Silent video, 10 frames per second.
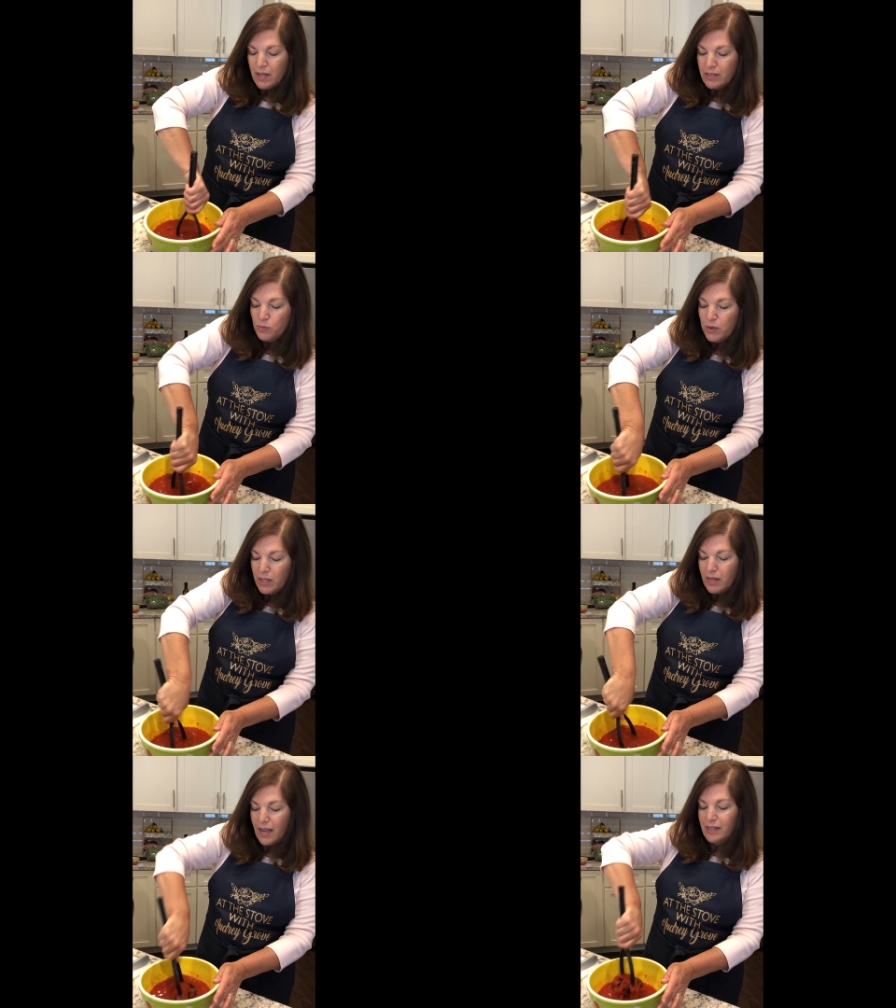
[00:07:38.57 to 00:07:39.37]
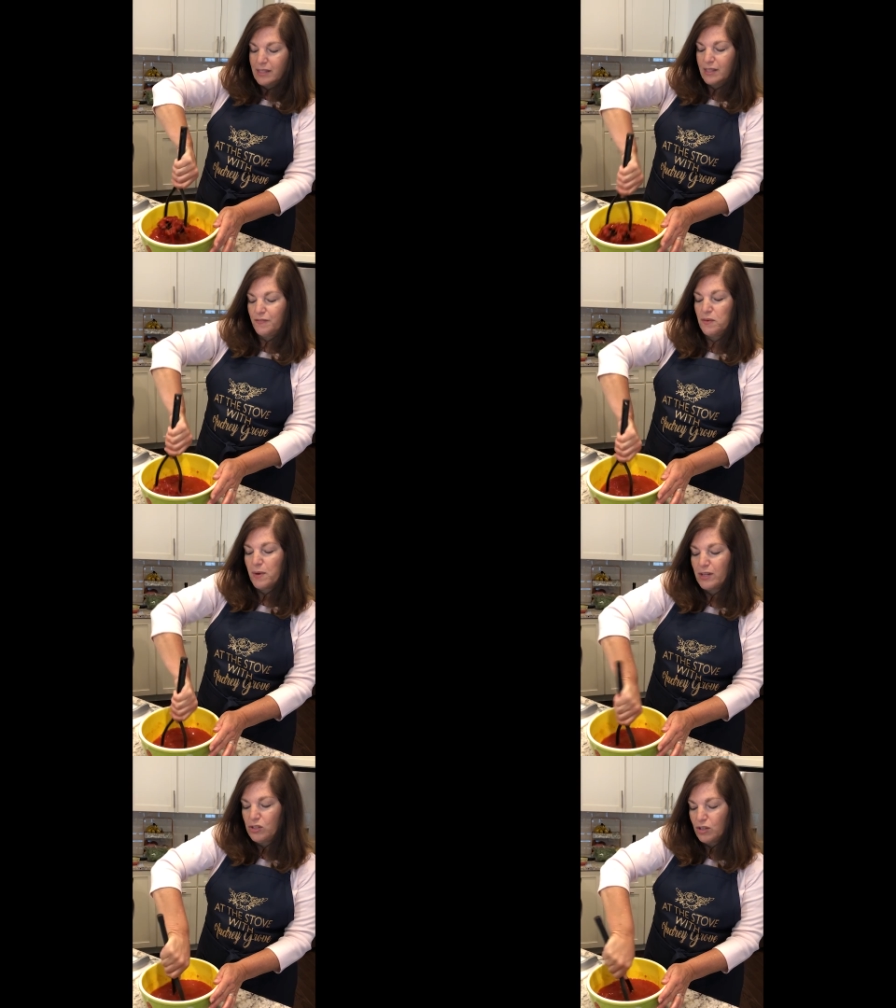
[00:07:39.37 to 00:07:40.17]
It's really nice if you
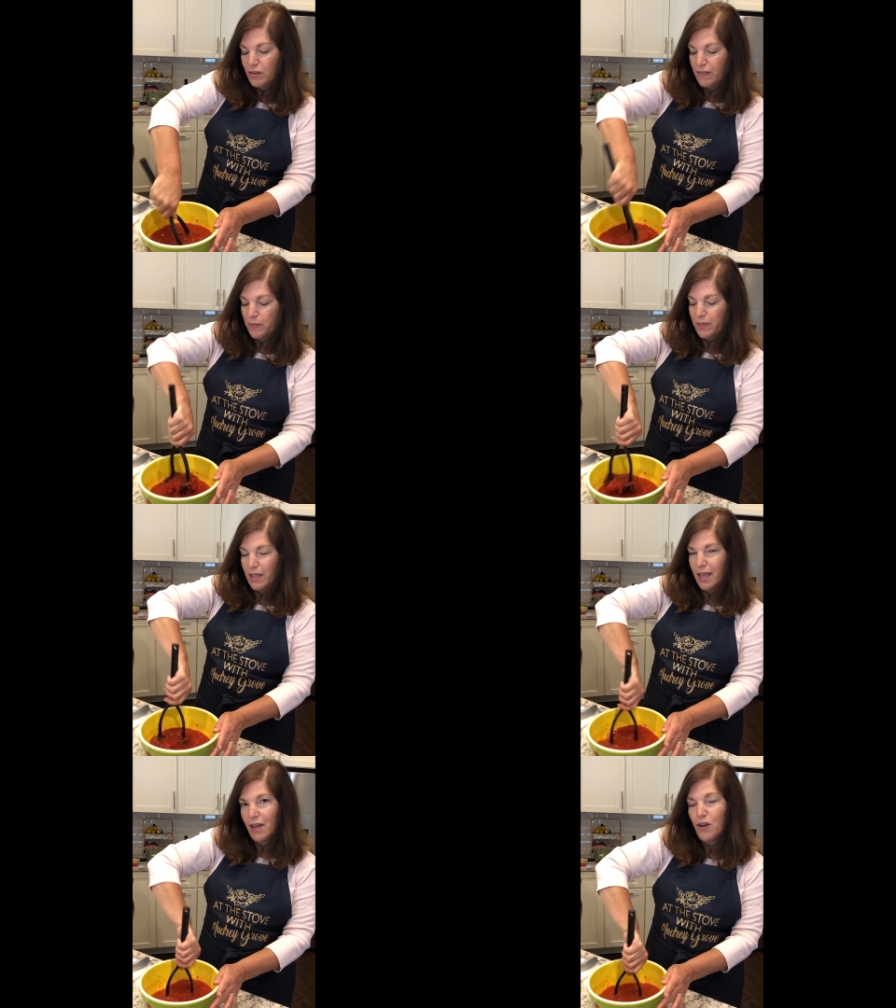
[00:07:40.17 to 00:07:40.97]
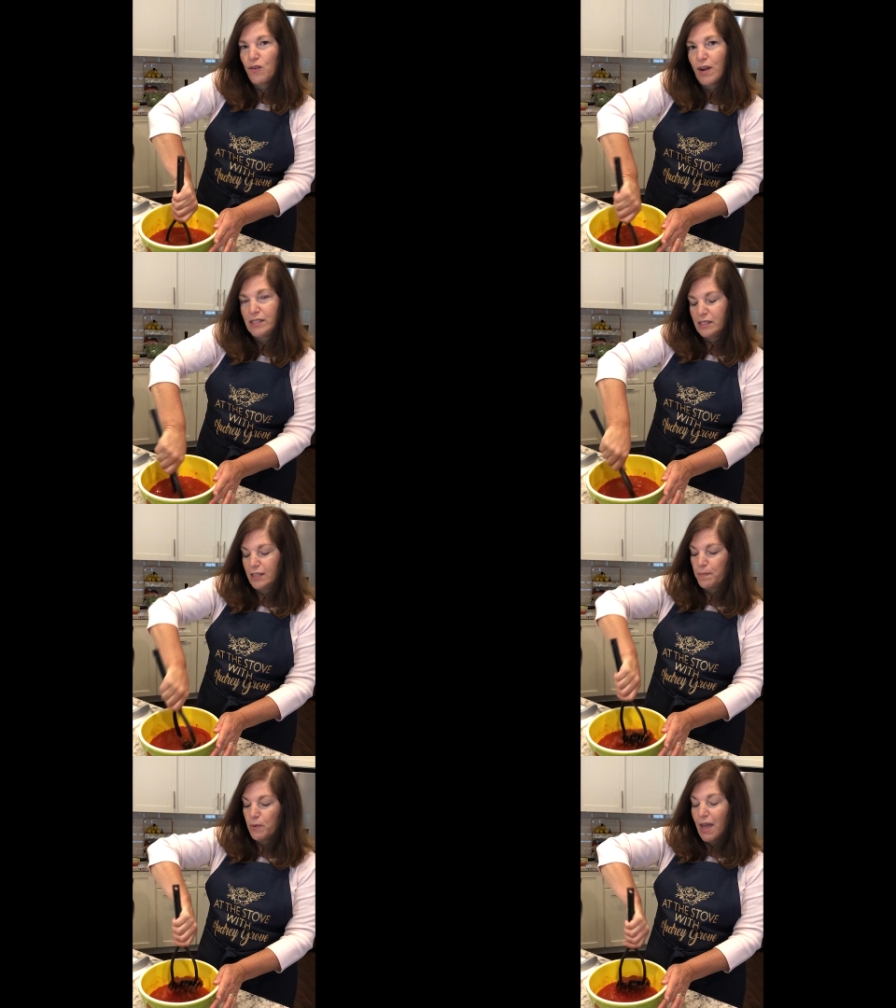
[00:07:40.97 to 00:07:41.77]
want to serve it with like a
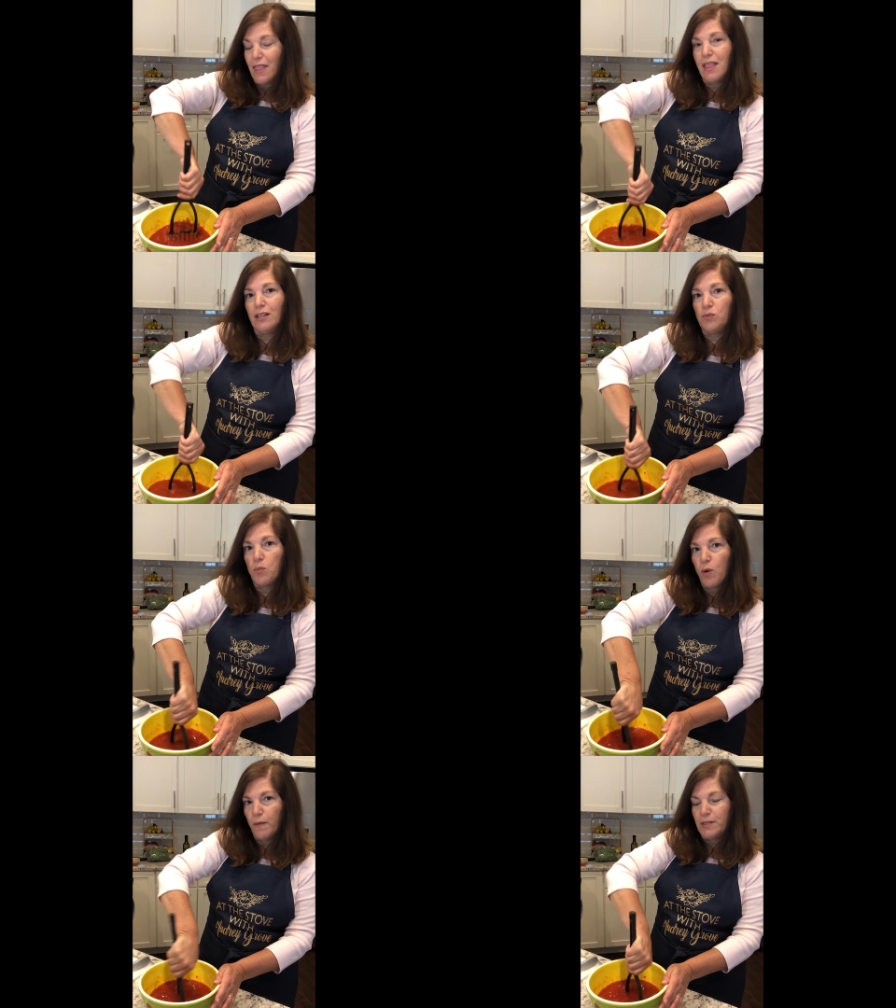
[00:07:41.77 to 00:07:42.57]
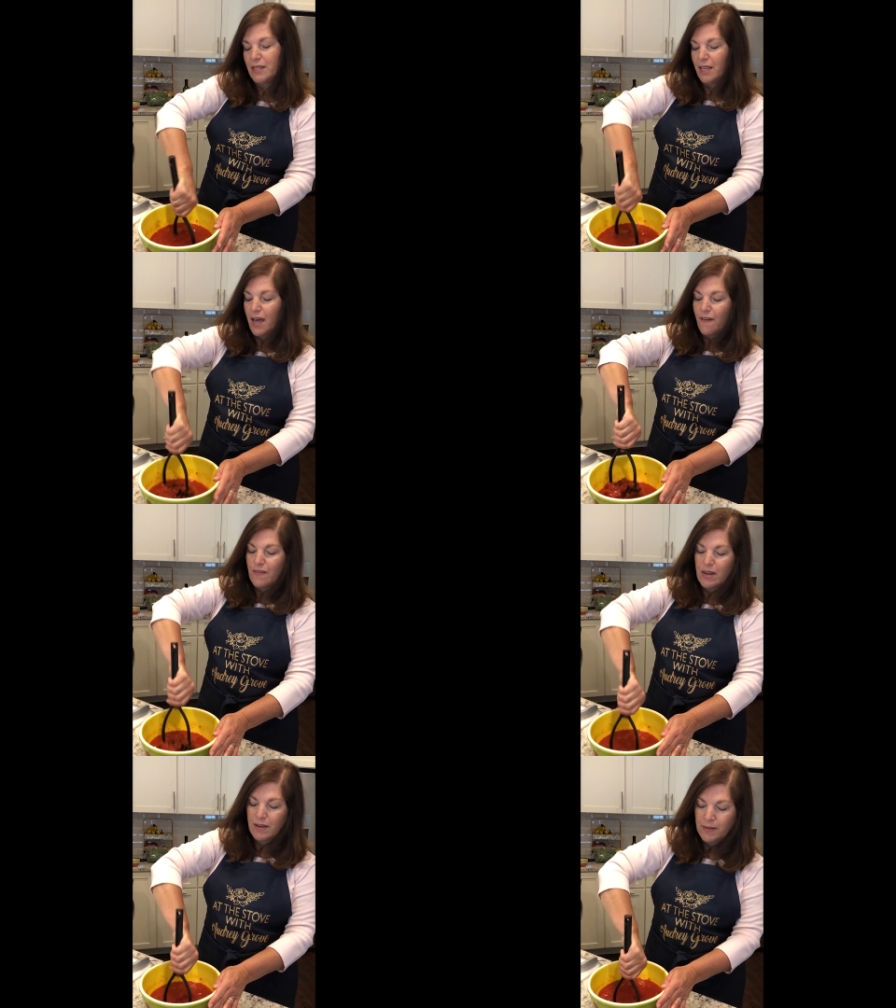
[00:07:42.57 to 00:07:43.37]
crusty bread that's warmed in the
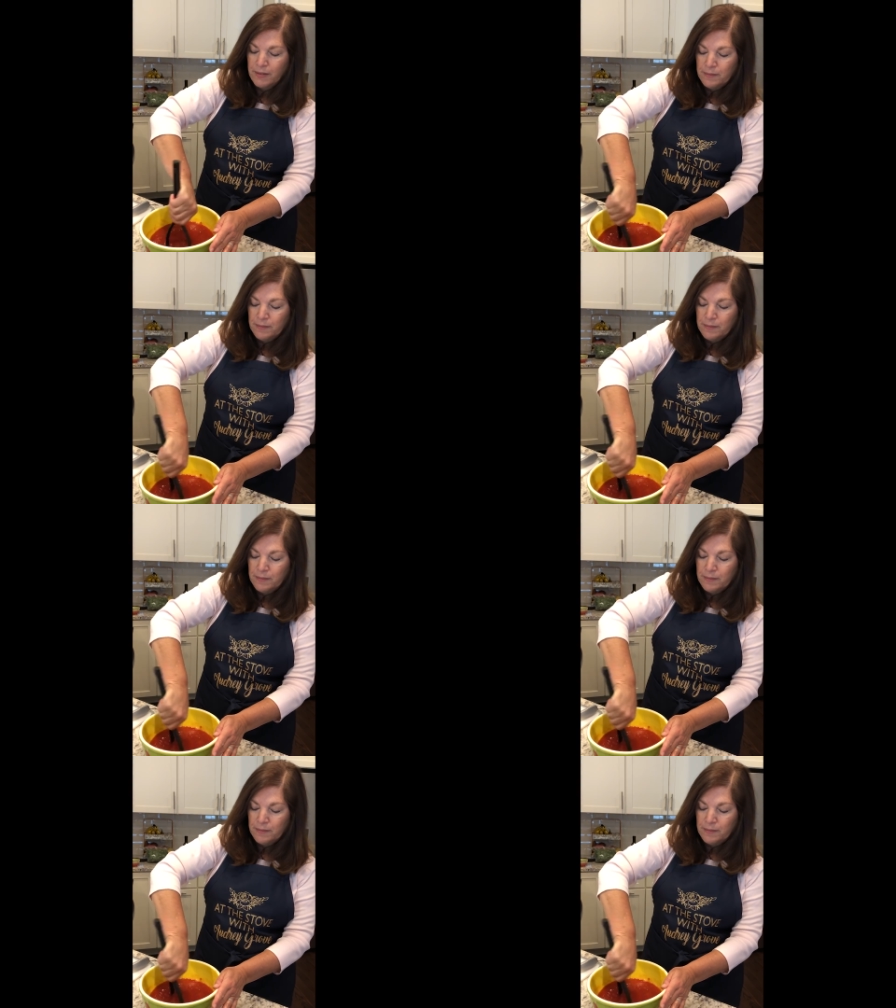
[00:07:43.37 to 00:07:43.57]
oven.